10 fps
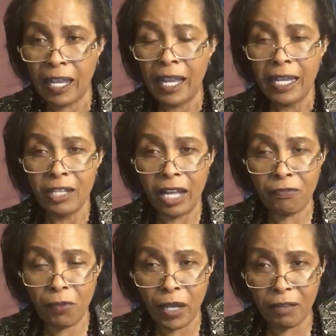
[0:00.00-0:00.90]
Uh,
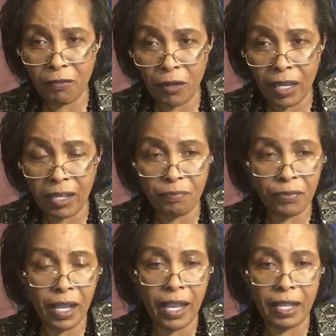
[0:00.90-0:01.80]
uh, uh,
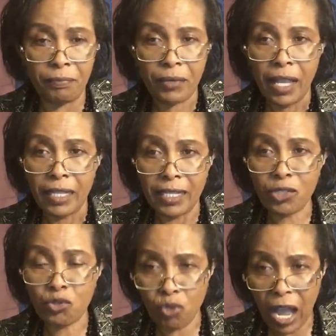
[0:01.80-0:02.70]
uh, these
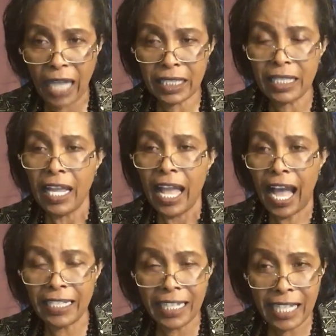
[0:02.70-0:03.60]
tracks, and there's
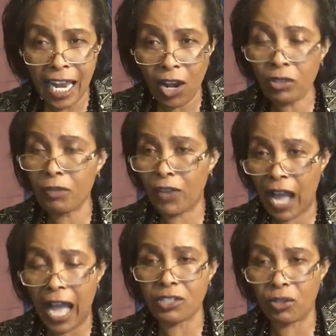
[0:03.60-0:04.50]
a lot of cars
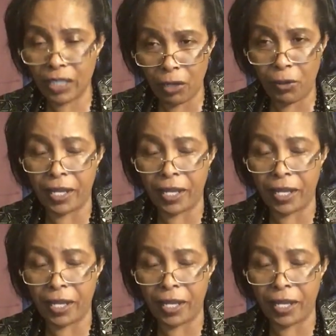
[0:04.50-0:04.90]
on the way.